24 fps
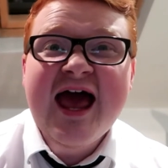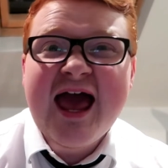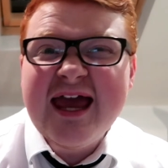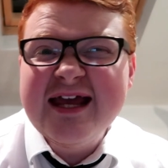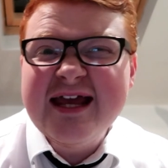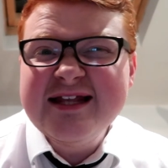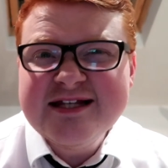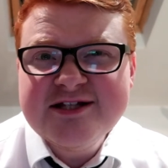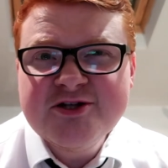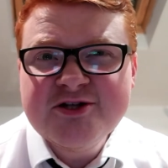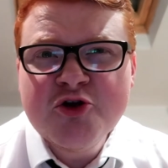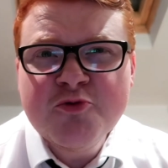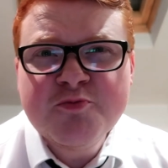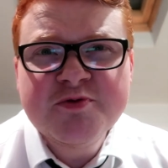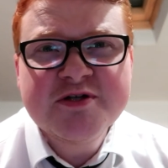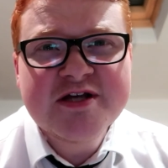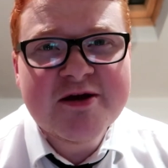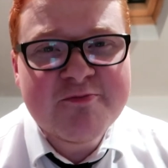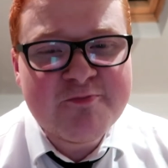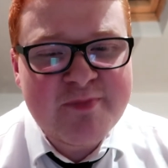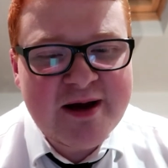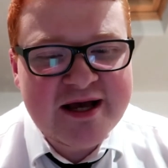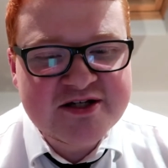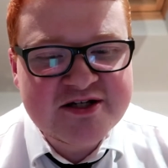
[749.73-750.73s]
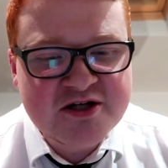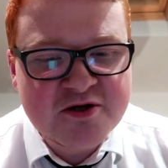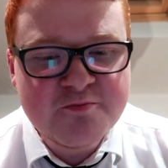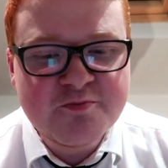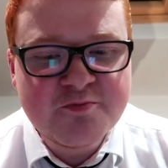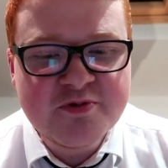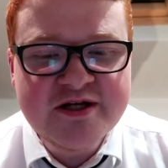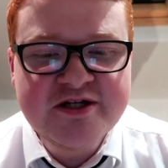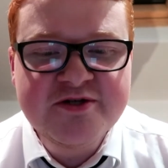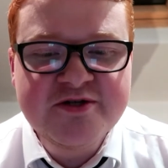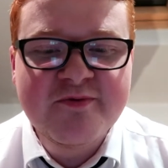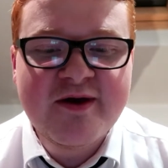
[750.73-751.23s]
82% pass
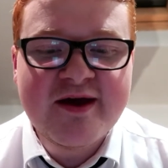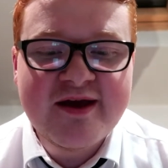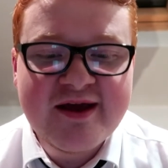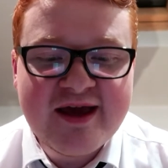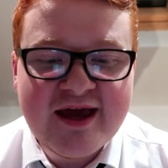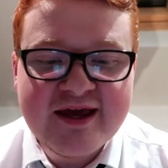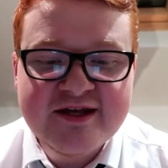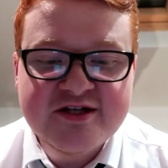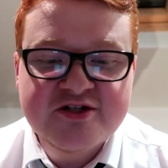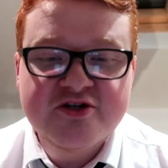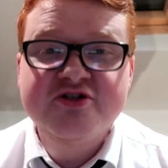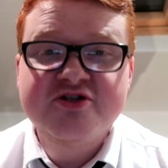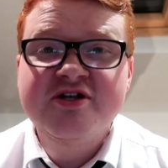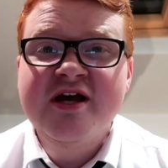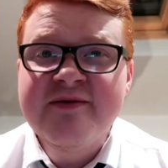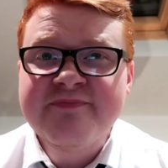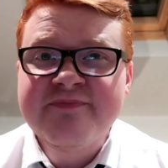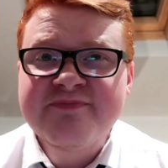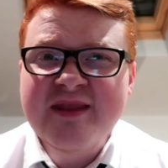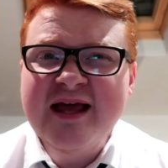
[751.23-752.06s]
completion rate against us.